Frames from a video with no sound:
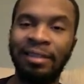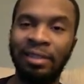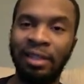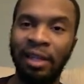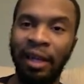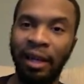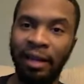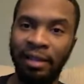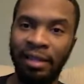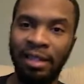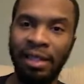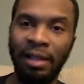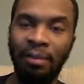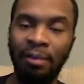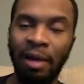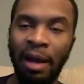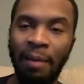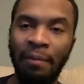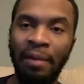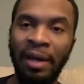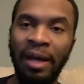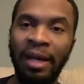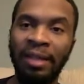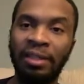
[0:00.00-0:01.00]
the Air Samurai
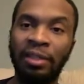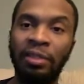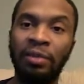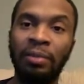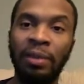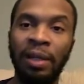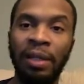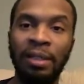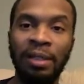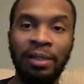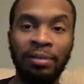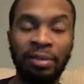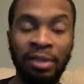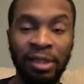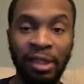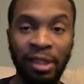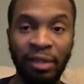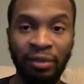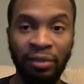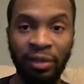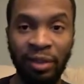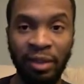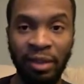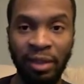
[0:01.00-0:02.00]
badge is because I'm
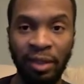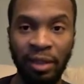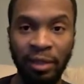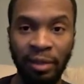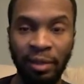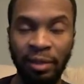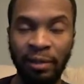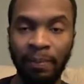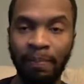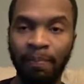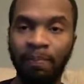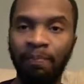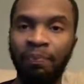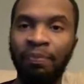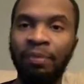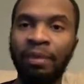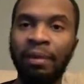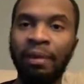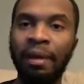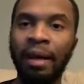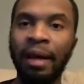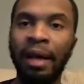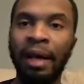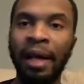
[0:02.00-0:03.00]
6'6",
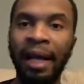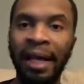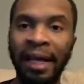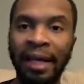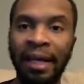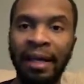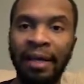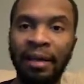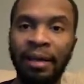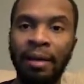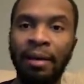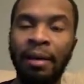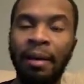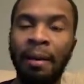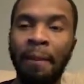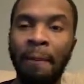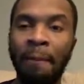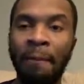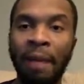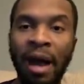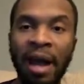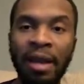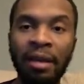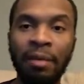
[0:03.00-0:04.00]
and
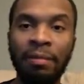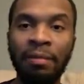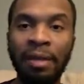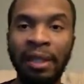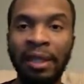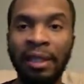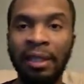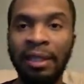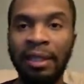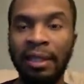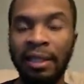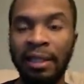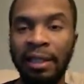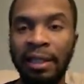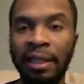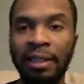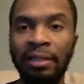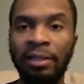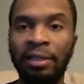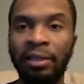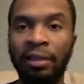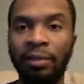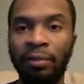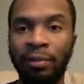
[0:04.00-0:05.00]
my ability to get
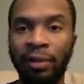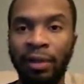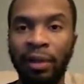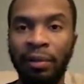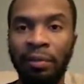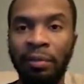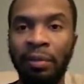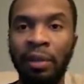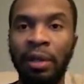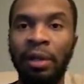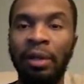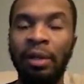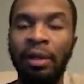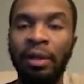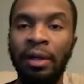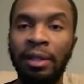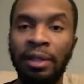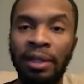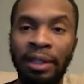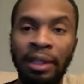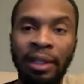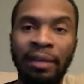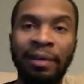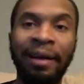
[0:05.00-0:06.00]
to the rim
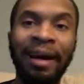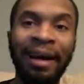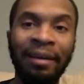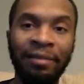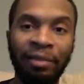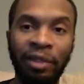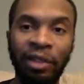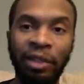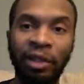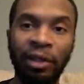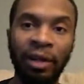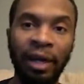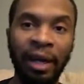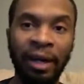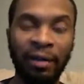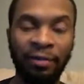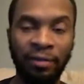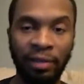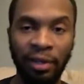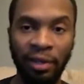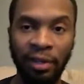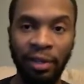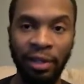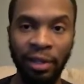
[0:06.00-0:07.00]
year after year
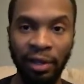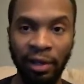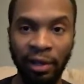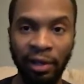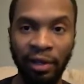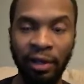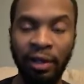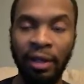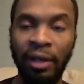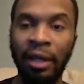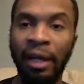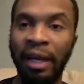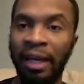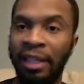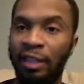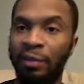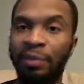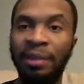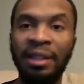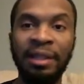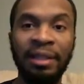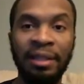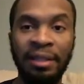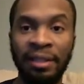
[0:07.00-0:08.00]
after year has
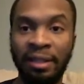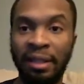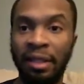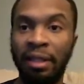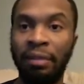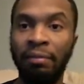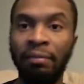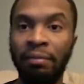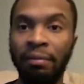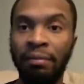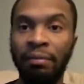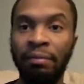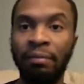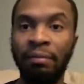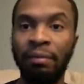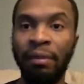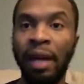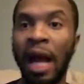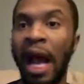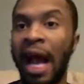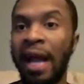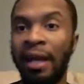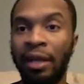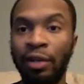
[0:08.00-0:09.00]
been the same.
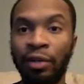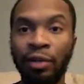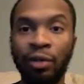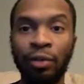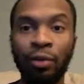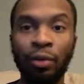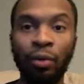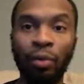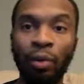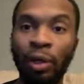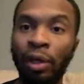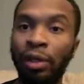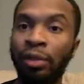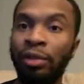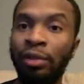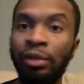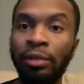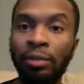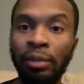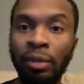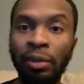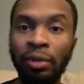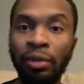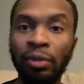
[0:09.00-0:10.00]
I can do 1 or 2
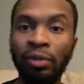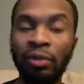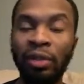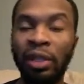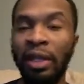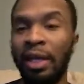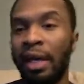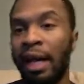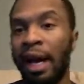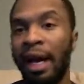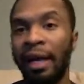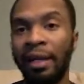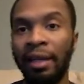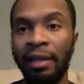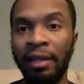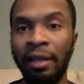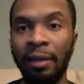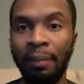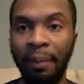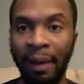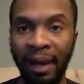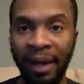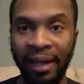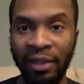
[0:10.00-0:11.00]
moves, I can
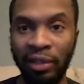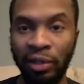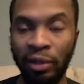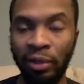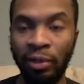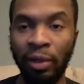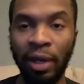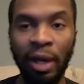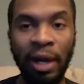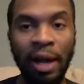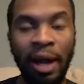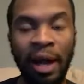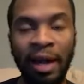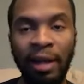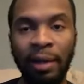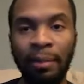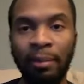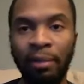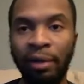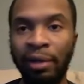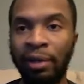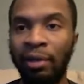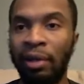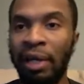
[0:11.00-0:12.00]
get past you. I can
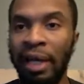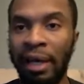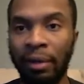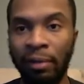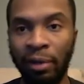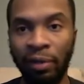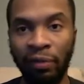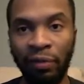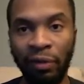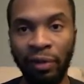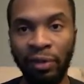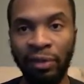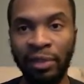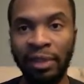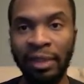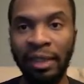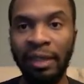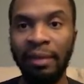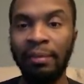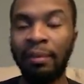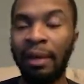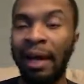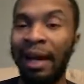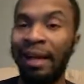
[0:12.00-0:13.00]
break you down with a first
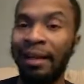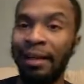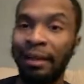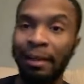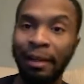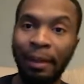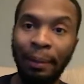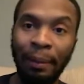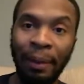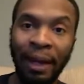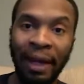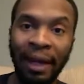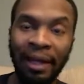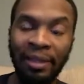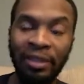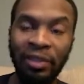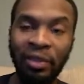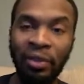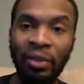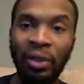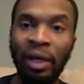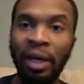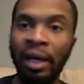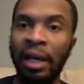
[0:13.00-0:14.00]
step, I can get past you.
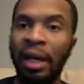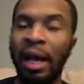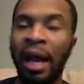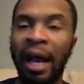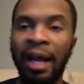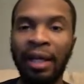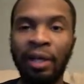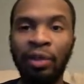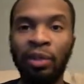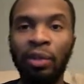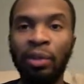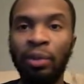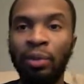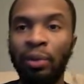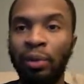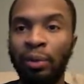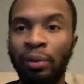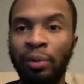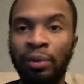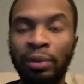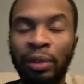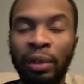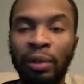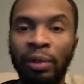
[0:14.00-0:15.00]
I can do,
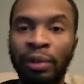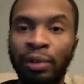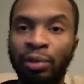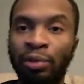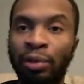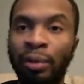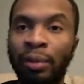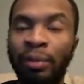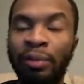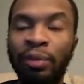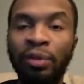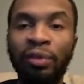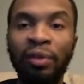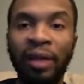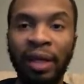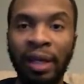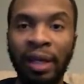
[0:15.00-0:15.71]
a dribble move, I can